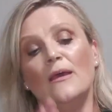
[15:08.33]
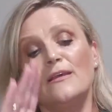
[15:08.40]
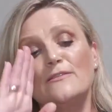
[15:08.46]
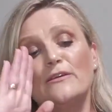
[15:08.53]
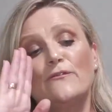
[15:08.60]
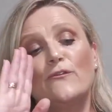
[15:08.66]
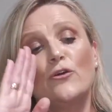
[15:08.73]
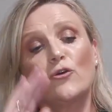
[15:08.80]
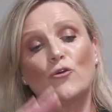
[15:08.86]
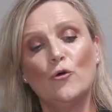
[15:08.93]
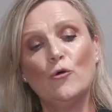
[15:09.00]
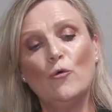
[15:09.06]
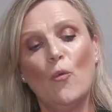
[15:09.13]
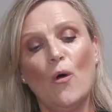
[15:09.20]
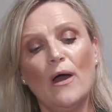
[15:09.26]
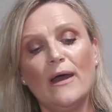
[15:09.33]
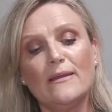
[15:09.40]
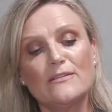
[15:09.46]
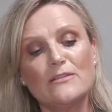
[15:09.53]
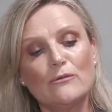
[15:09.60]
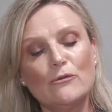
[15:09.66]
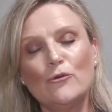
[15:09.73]
So you've got a cool
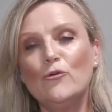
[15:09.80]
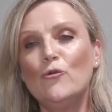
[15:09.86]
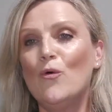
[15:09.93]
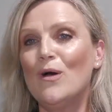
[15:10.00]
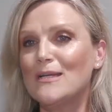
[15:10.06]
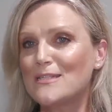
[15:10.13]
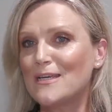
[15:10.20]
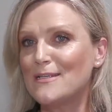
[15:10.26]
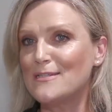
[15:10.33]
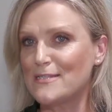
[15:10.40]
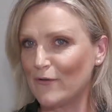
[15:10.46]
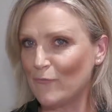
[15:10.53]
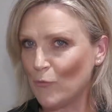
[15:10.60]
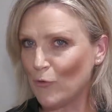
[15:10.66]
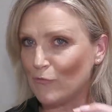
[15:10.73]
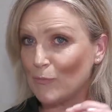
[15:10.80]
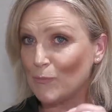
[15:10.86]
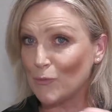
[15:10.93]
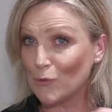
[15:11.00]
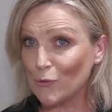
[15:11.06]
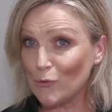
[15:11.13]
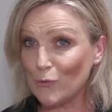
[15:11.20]
white. So cool white tends to have more of a
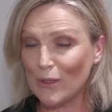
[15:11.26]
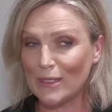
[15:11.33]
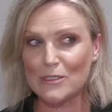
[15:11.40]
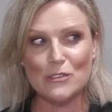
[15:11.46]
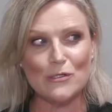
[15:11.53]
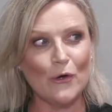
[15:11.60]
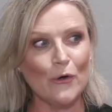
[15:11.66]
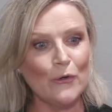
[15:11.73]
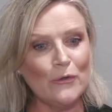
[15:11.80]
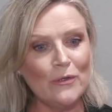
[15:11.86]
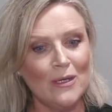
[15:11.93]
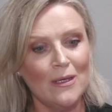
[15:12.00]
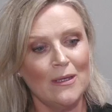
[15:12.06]
blue undertone.